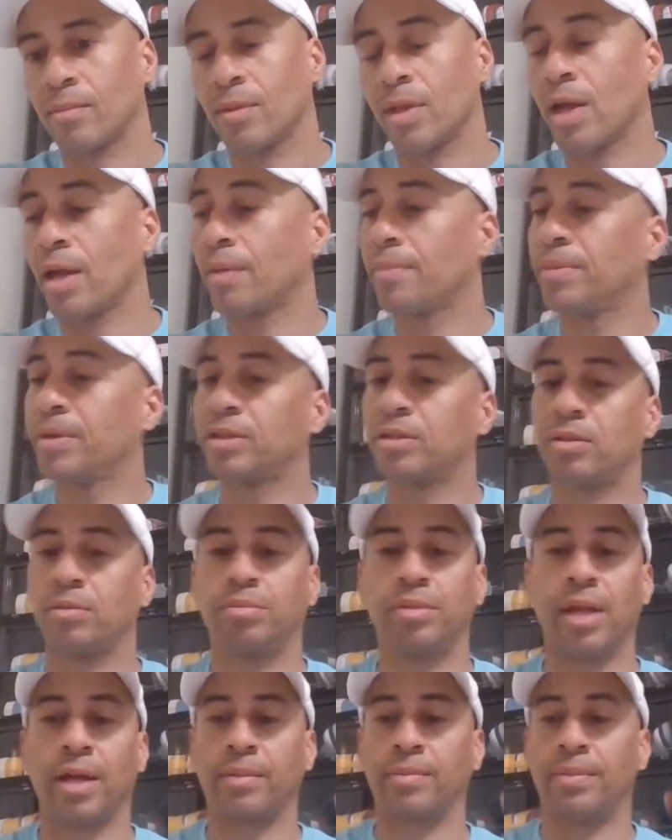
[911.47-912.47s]
Yeah, Bishop
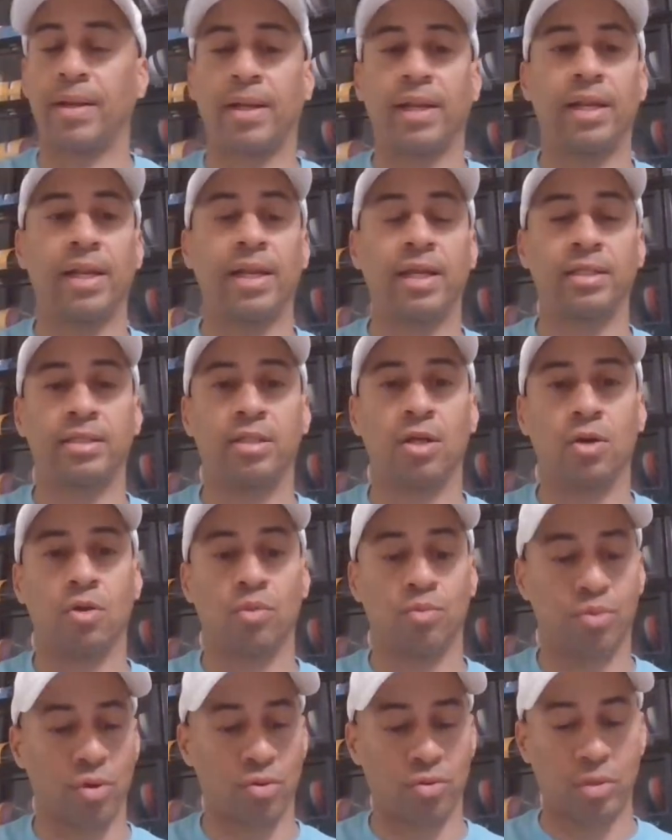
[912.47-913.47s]
Black, man, it is
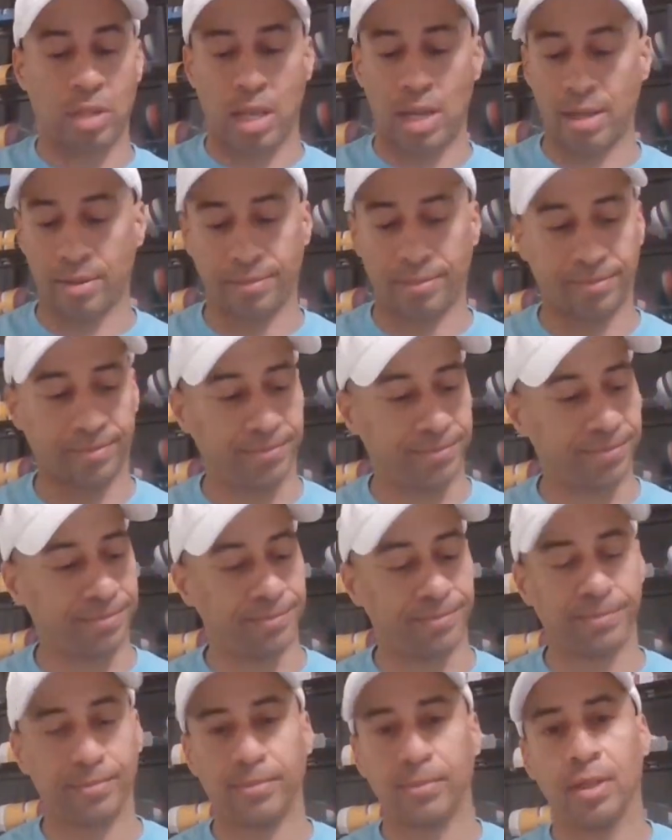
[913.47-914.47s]
dope, bro. Like,
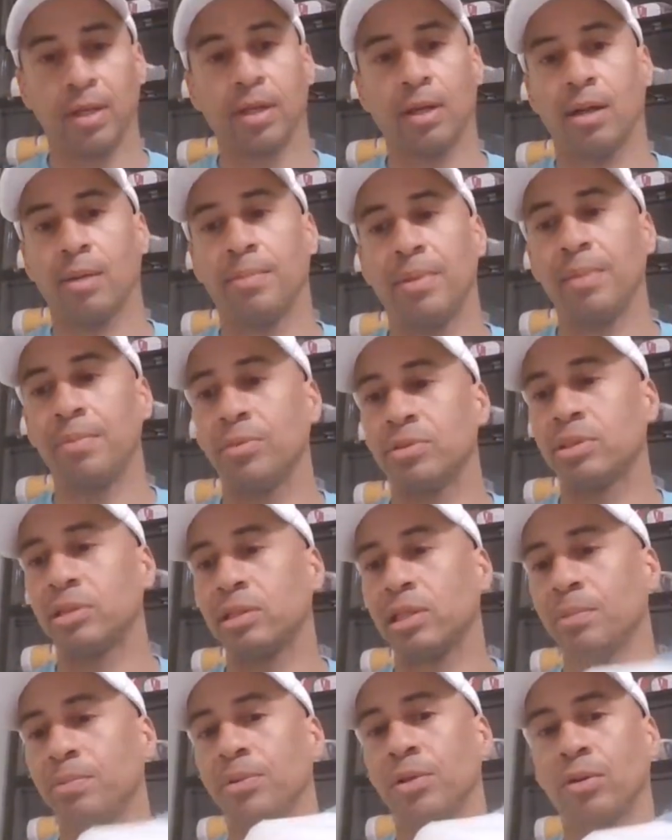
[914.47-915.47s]
people
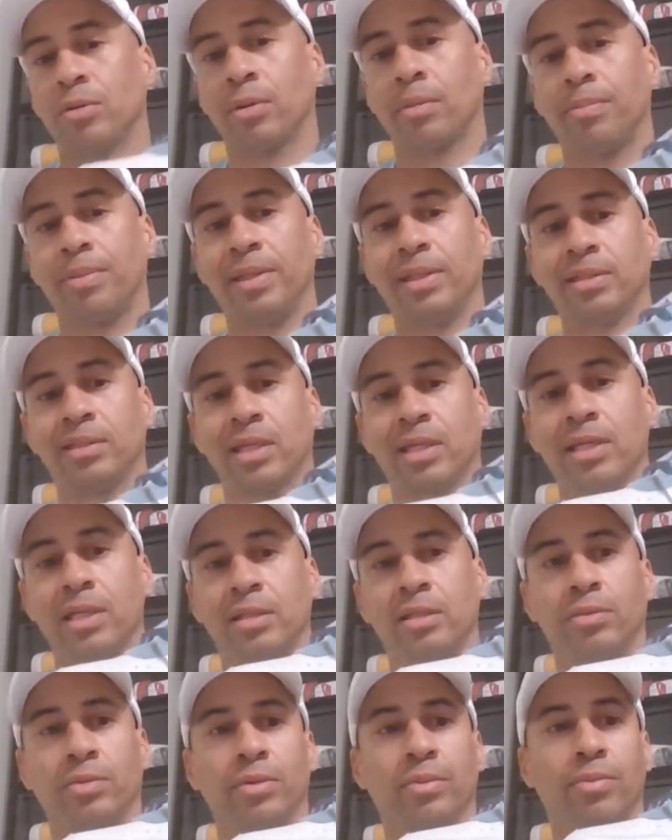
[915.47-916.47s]
sleeping on a piece of
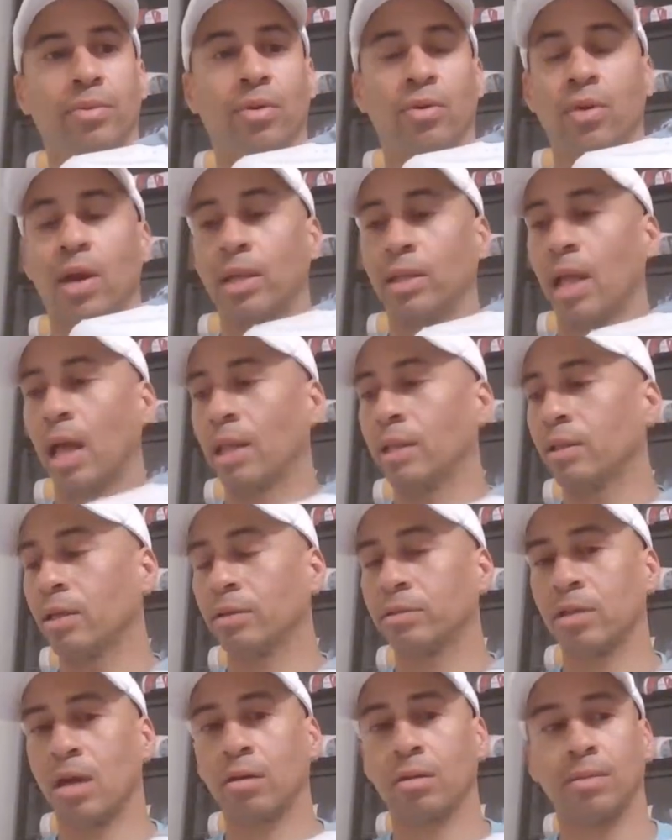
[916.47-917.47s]
history, bro. I
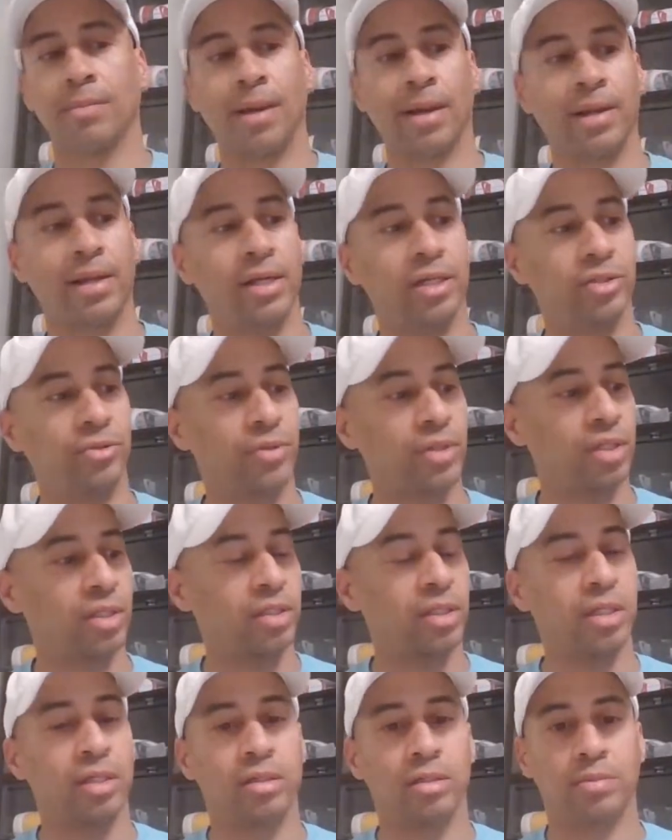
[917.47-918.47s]
love talking about history of
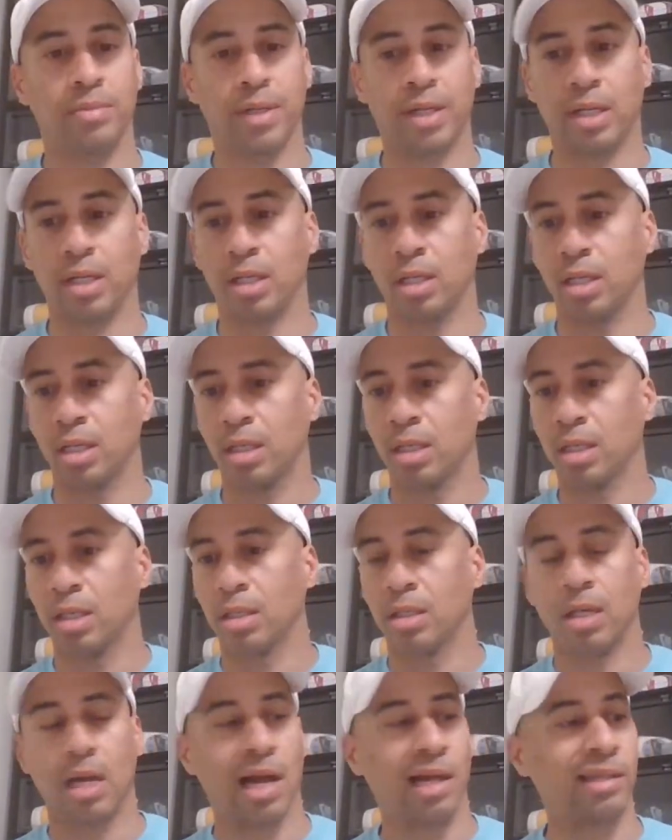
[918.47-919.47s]
sneakers, man.
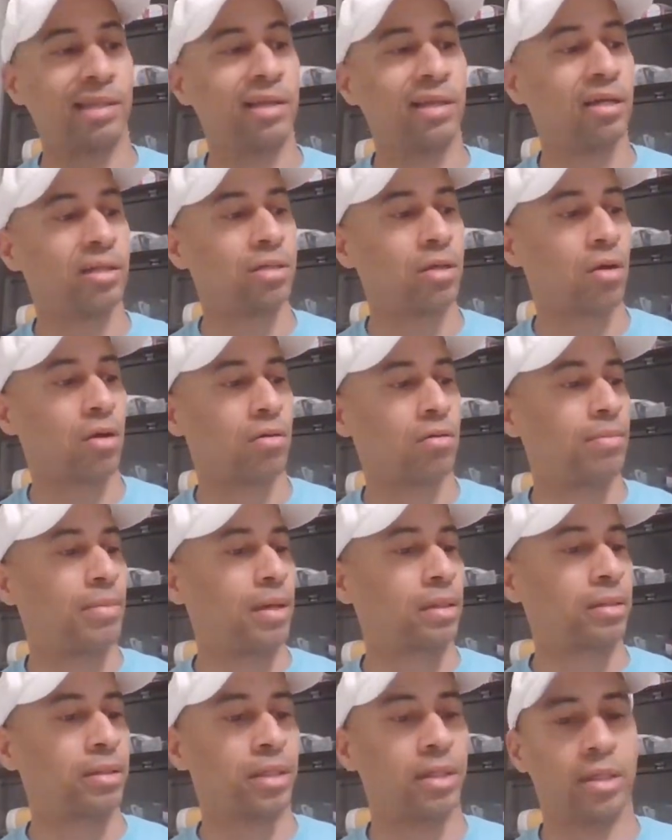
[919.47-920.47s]
I love talking
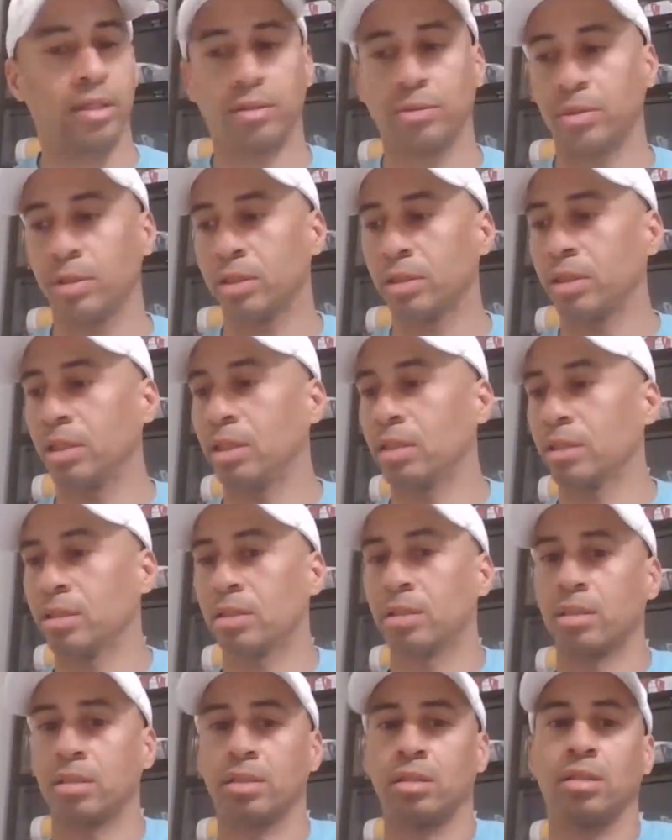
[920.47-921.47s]
about the history of
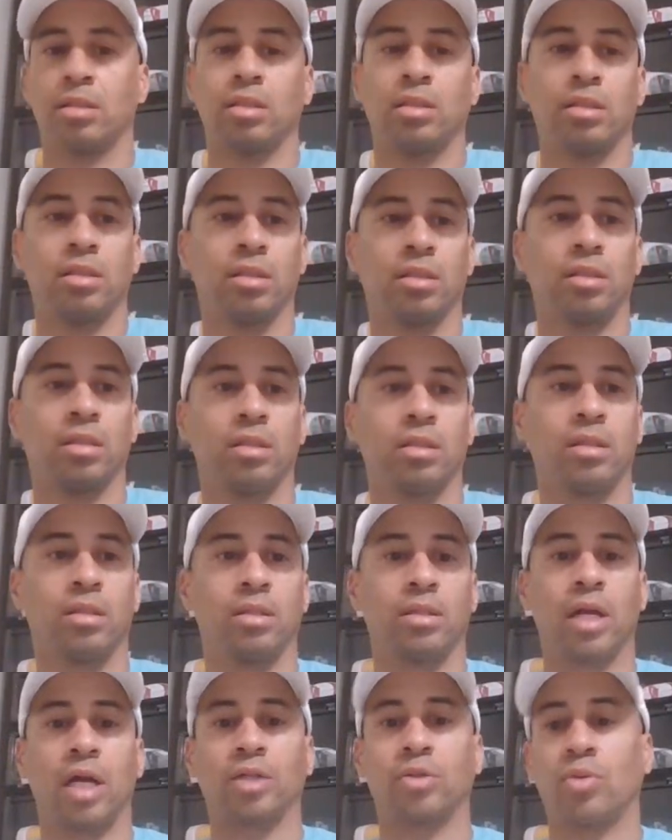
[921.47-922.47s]
sneakers.
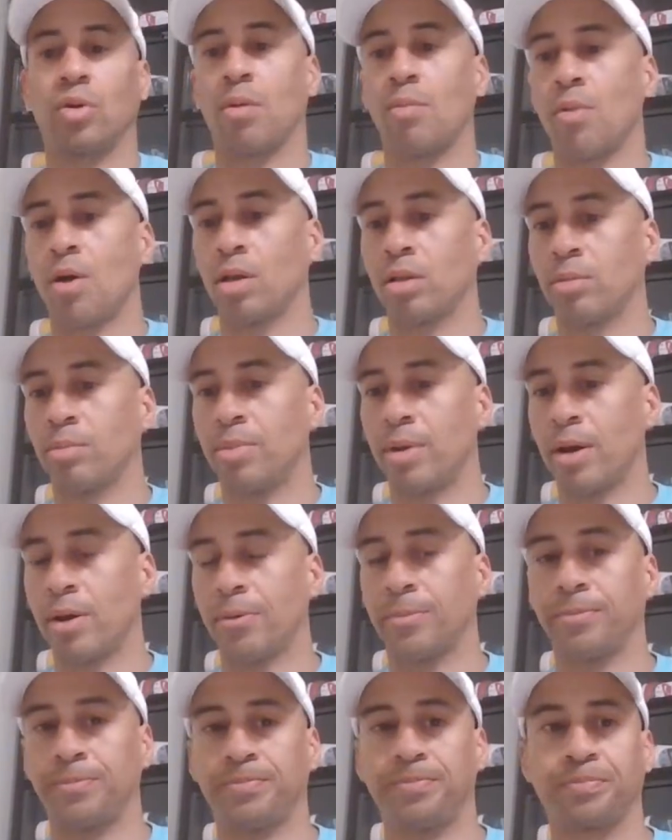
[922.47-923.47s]
That's what I'm all
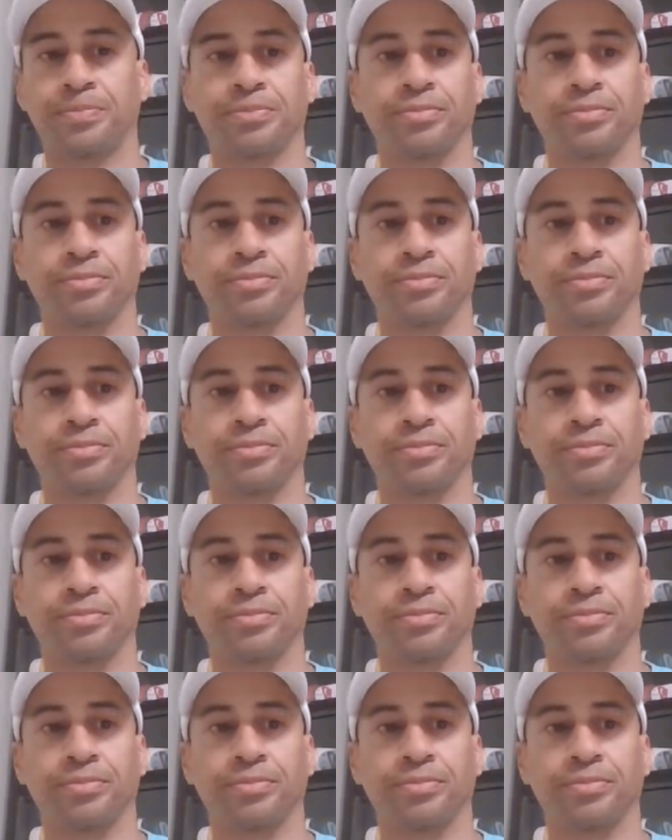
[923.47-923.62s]
about.